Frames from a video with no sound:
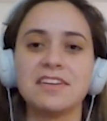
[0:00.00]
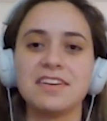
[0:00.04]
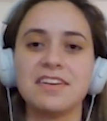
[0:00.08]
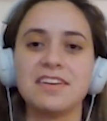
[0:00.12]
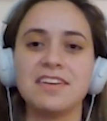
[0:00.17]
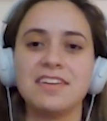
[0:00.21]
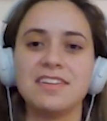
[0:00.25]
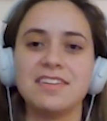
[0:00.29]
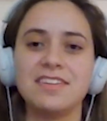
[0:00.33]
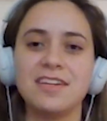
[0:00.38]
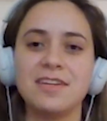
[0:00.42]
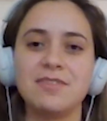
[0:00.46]

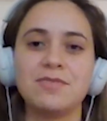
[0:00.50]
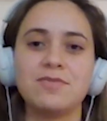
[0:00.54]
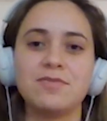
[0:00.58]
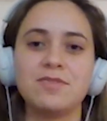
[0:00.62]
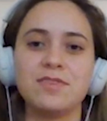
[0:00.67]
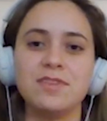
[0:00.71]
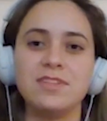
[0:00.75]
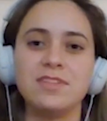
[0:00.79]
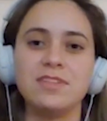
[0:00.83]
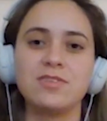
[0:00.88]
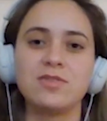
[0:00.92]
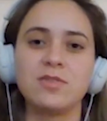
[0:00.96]

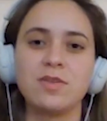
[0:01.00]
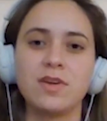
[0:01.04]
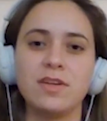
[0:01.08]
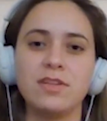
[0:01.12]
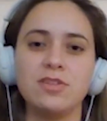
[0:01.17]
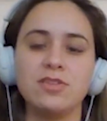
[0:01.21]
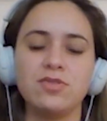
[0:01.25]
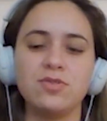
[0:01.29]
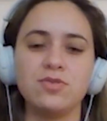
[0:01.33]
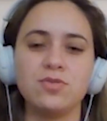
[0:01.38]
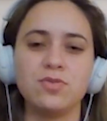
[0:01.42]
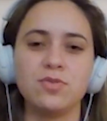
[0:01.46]
definitely try
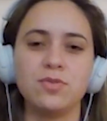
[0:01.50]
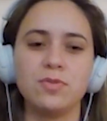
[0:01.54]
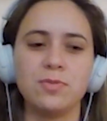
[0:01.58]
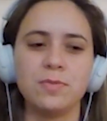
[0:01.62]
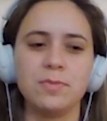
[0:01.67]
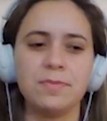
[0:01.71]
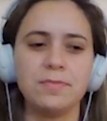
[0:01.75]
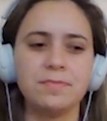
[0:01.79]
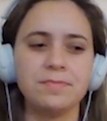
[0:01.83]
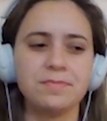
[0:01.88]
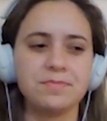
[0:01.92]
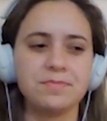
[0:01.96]
to,